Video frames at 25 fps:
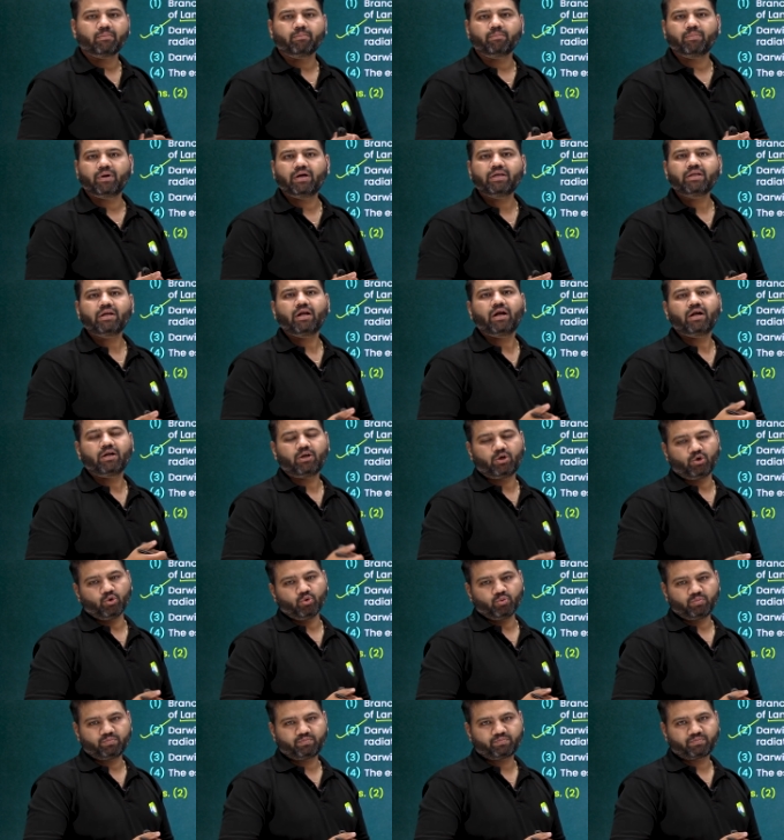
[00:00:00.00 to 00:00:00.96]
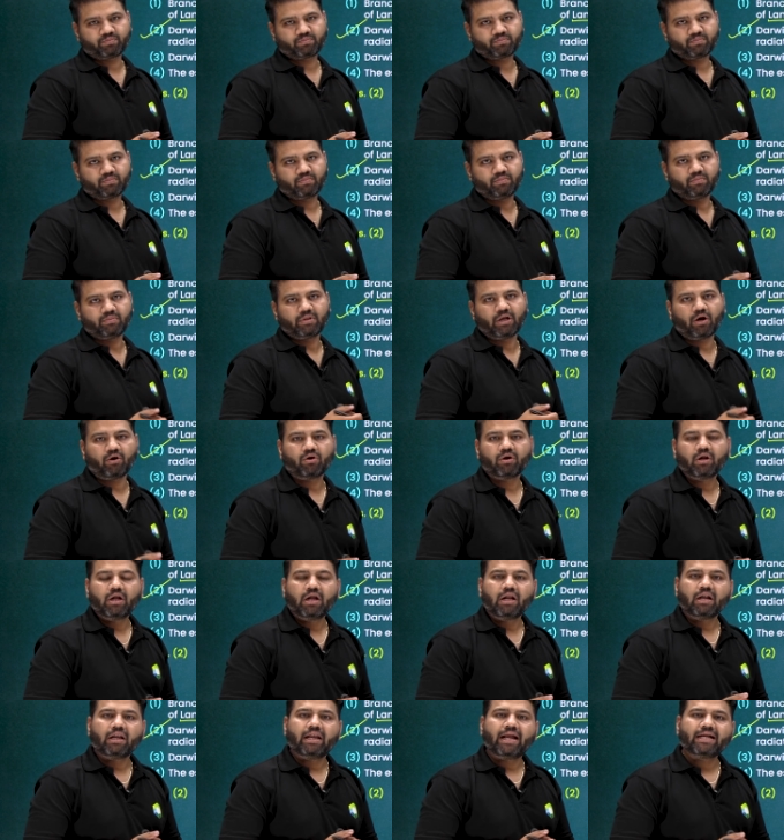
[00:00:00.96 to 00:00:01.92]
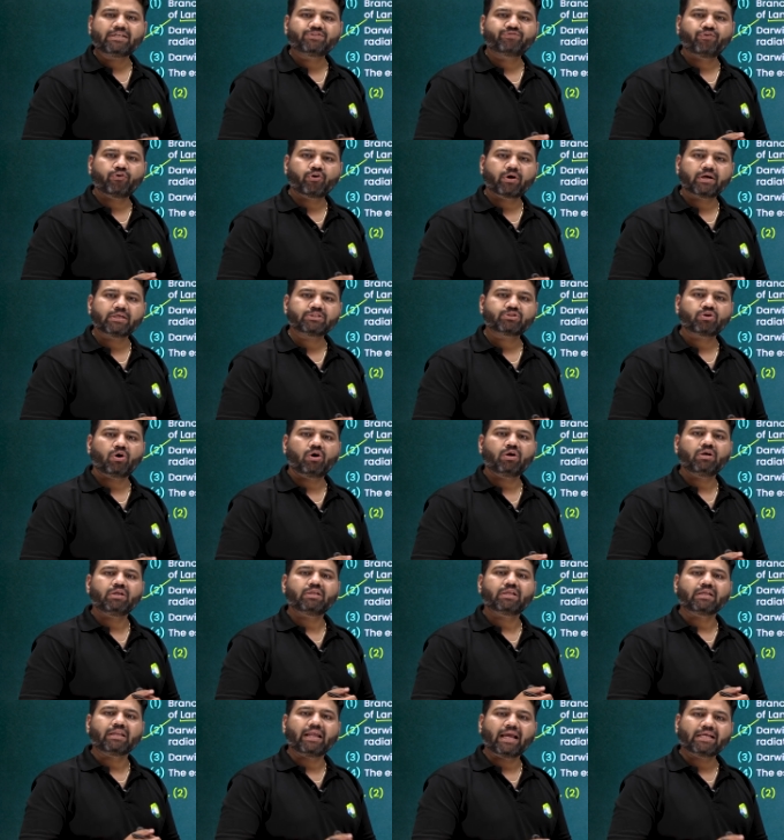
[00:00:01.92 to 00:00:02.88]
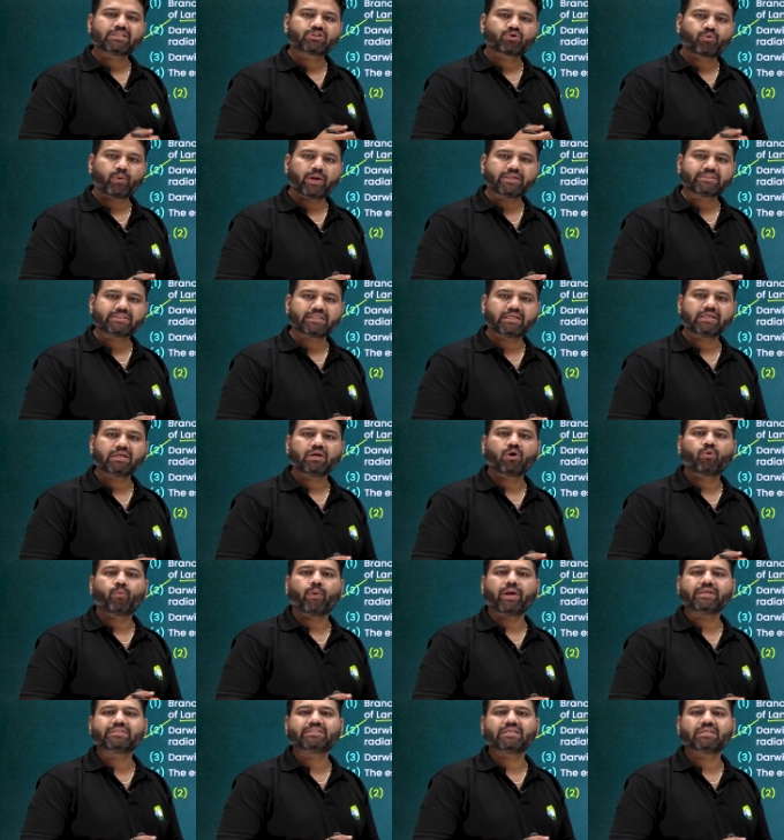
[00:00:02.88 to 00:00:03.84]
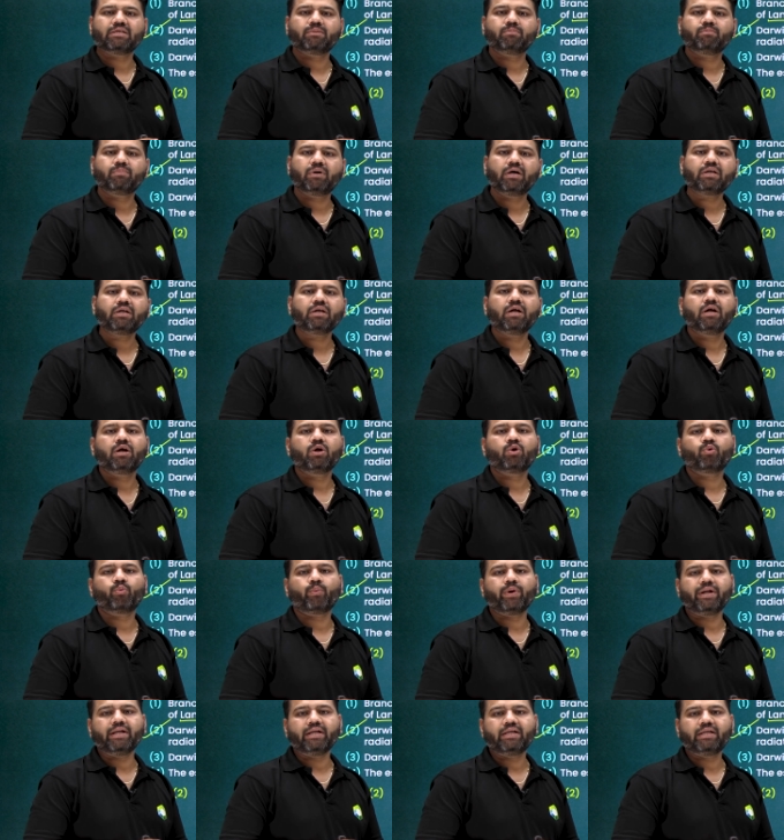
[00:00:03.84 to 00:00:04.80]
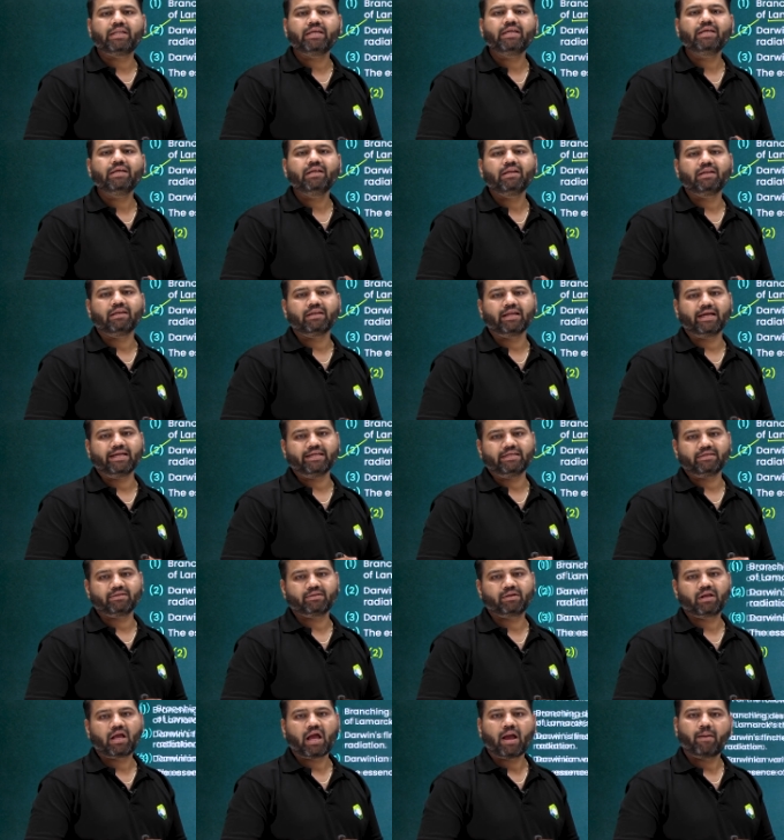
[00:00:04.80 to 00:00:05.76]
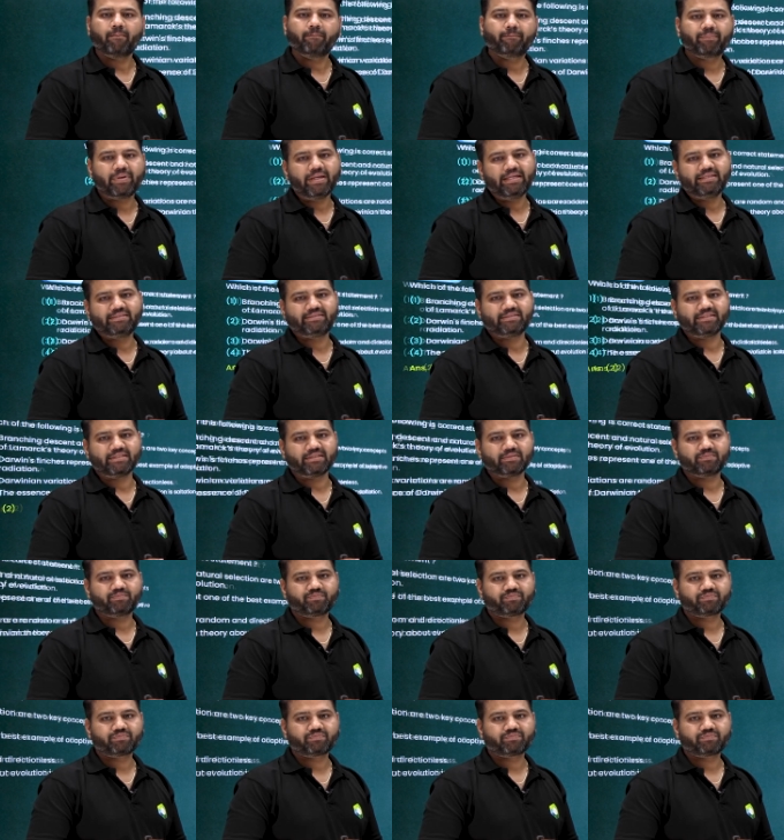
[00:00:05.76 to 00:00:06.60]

number 2. Now, let's focus on the next question, question number 29. Please see.